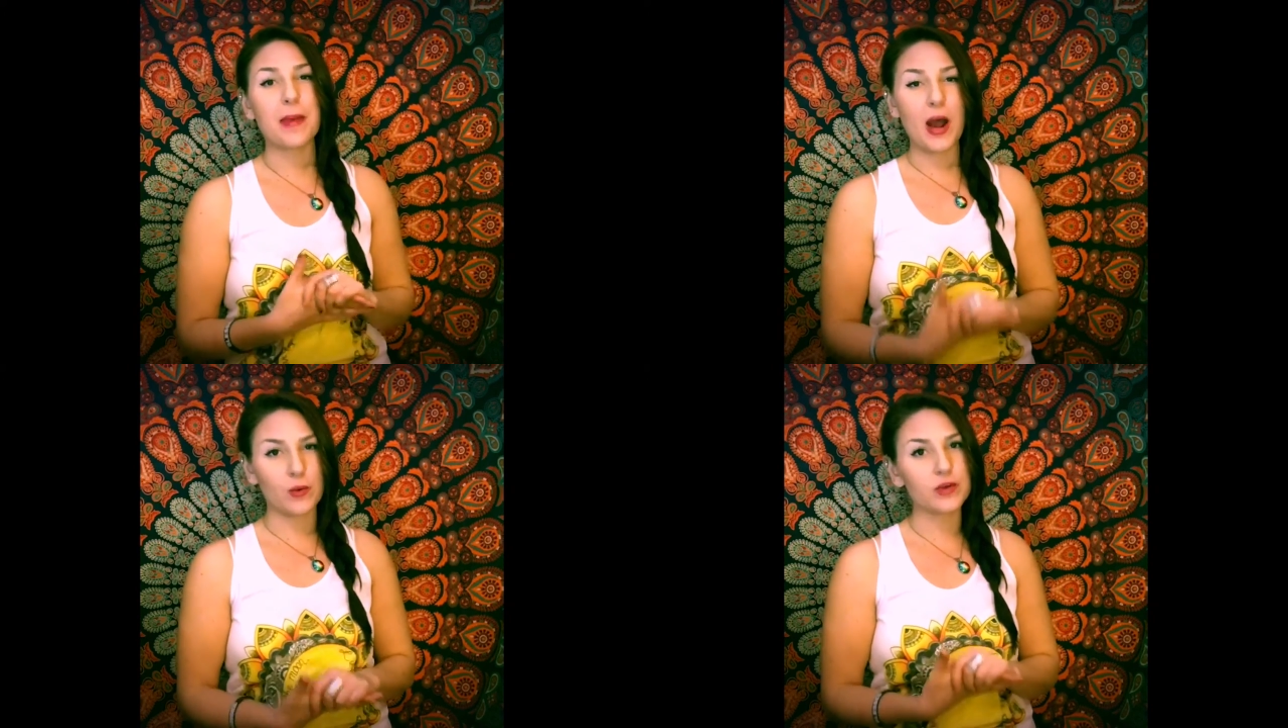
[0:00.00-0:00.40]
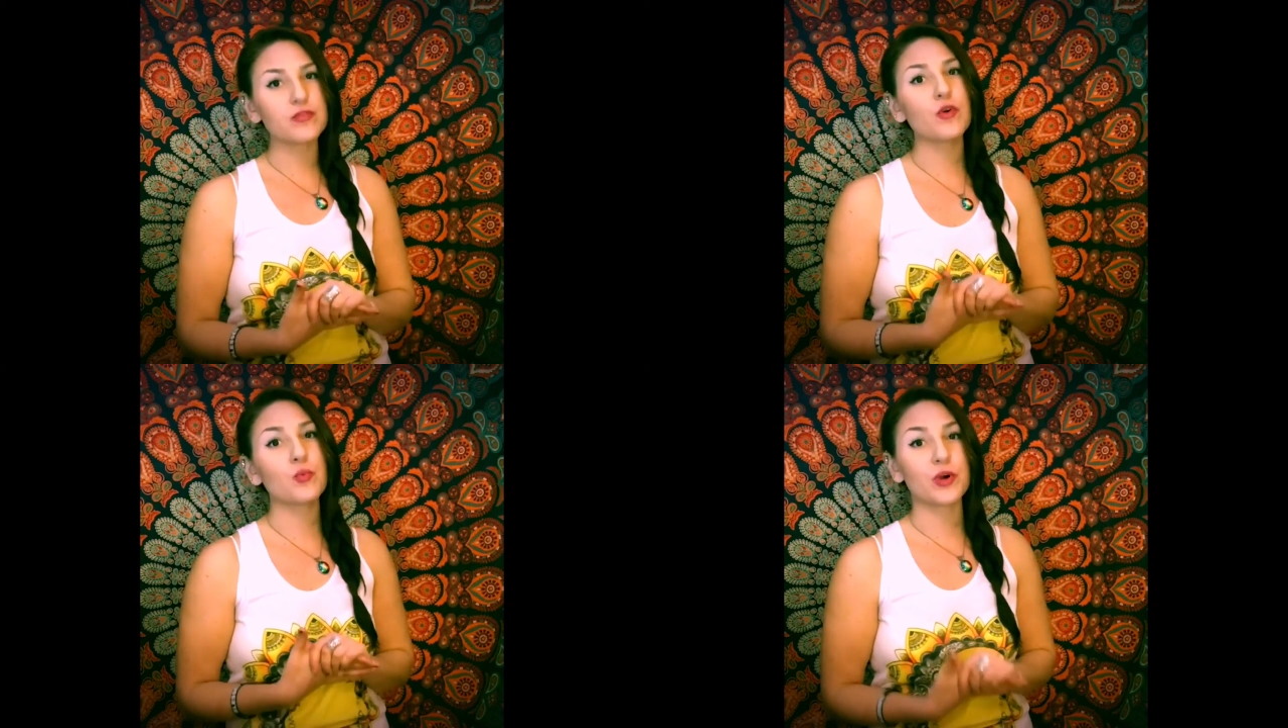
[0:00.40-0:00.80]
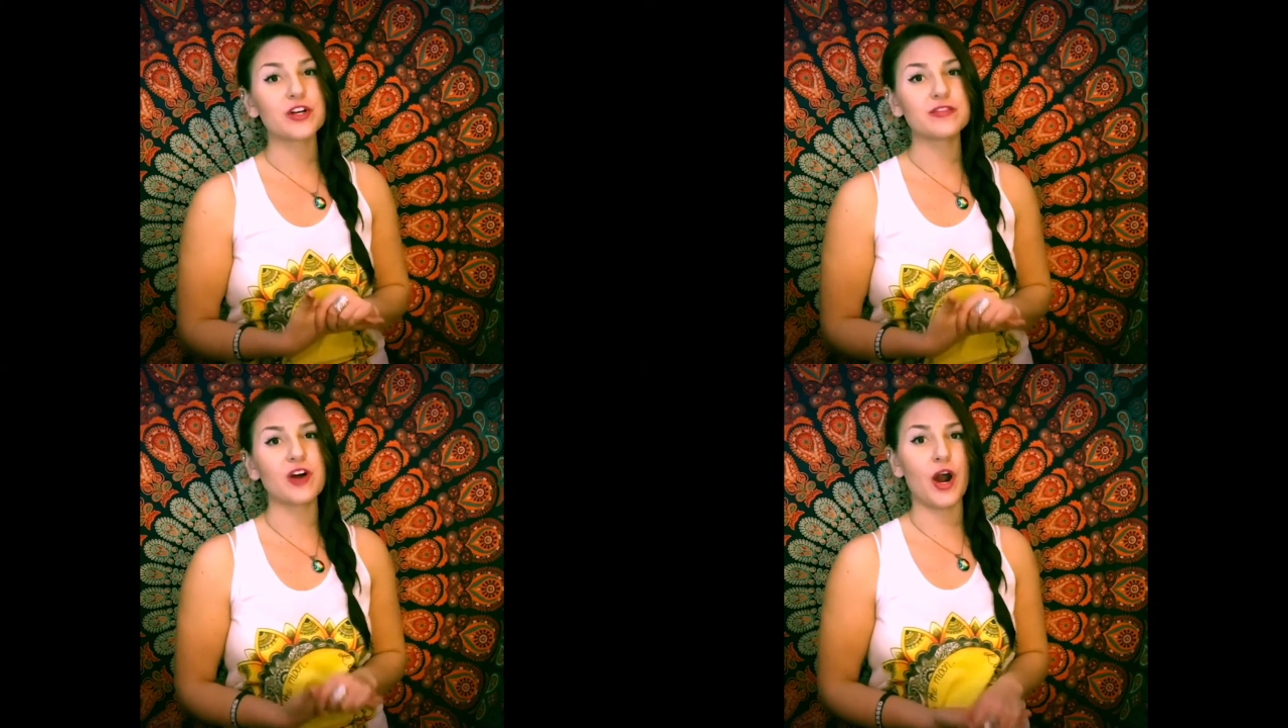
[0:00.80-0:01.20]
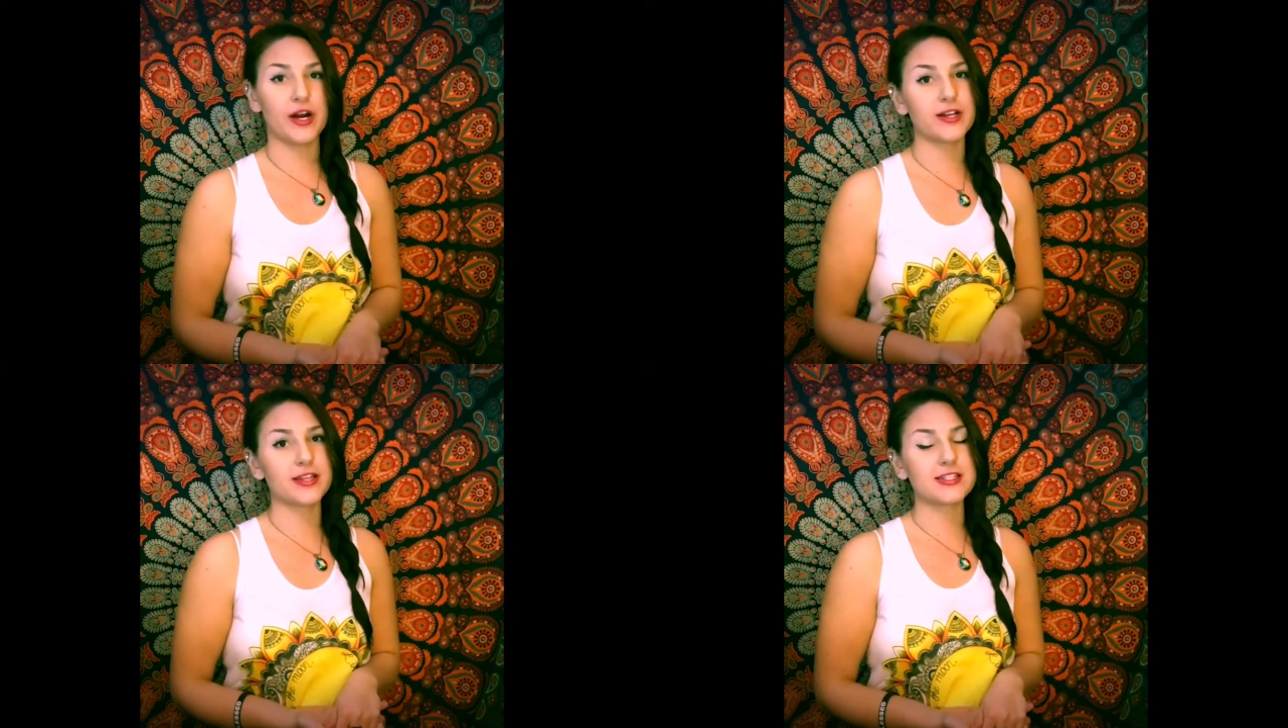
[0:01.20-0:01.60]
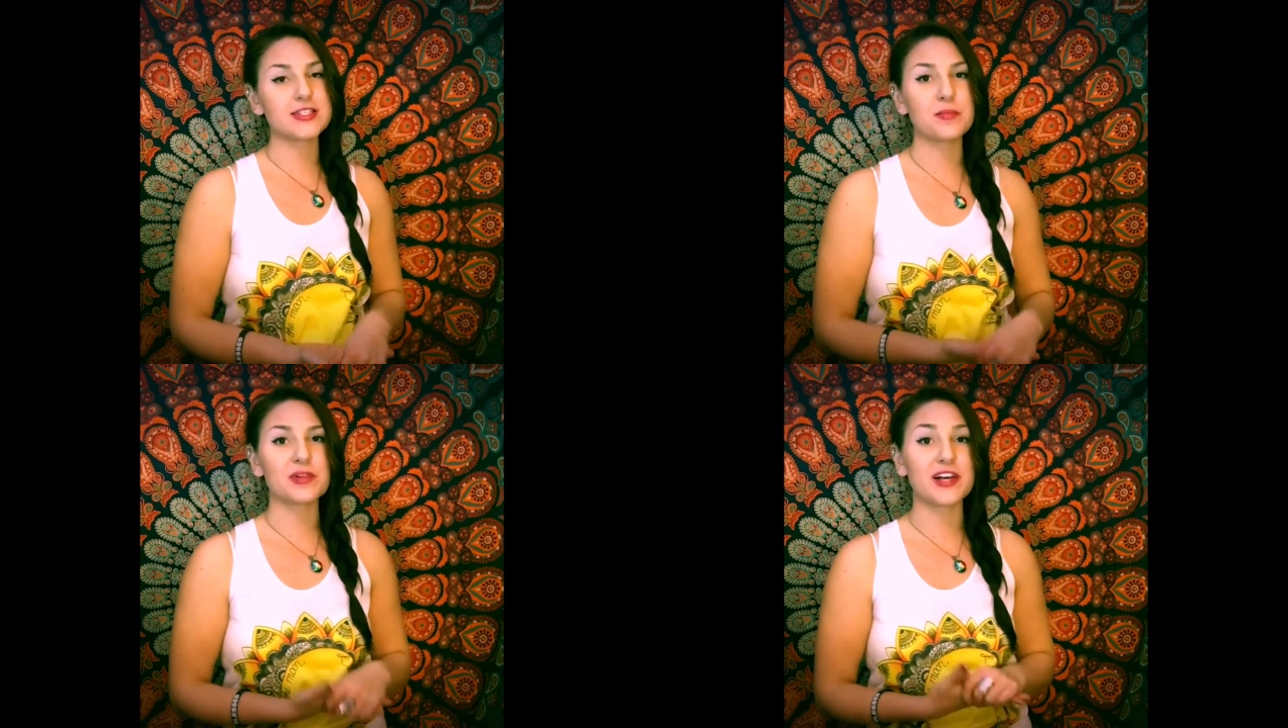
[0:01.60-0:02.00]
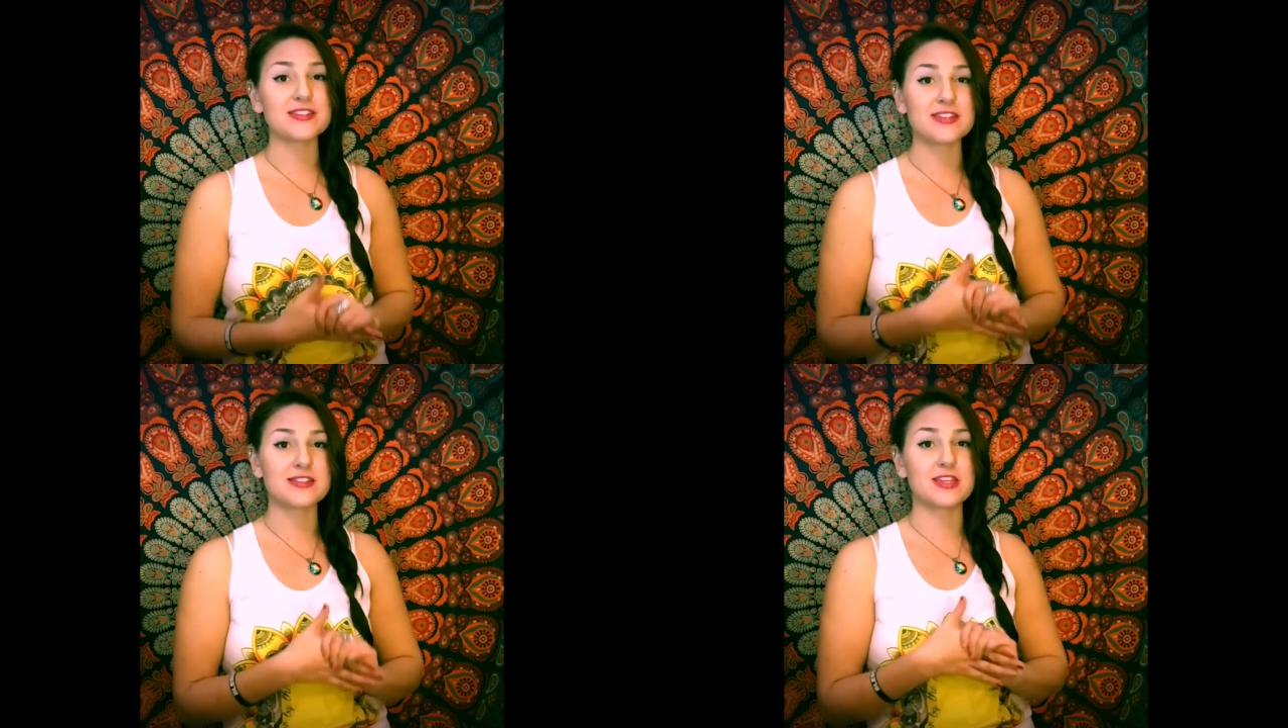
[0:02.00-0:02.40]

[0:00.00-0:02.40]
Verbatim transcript: powerful work of art that symbolizes